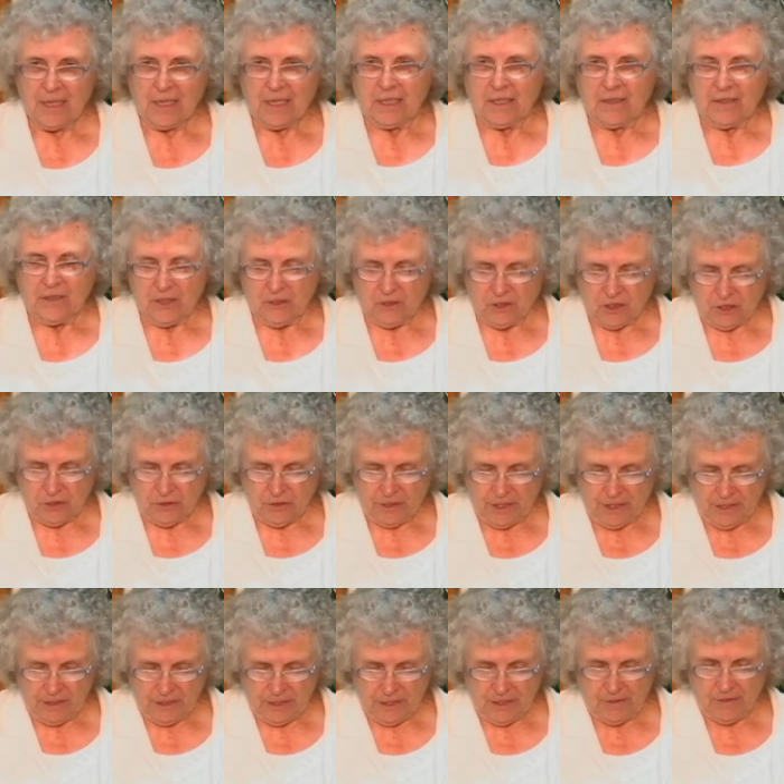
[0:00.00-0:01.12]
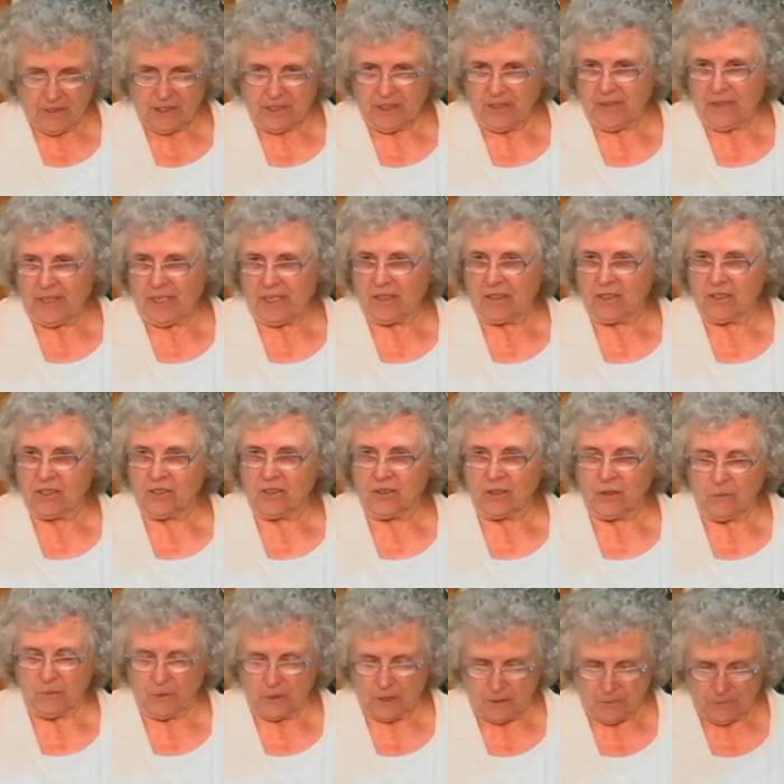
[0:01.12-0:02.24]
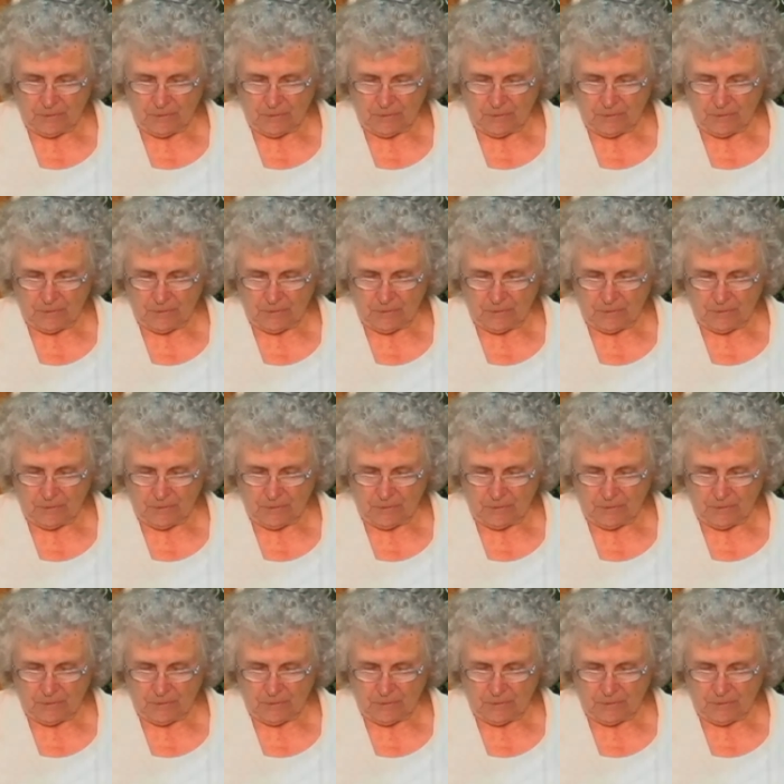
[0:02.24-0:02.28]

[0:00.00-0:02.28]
There's green leaves in there so the worm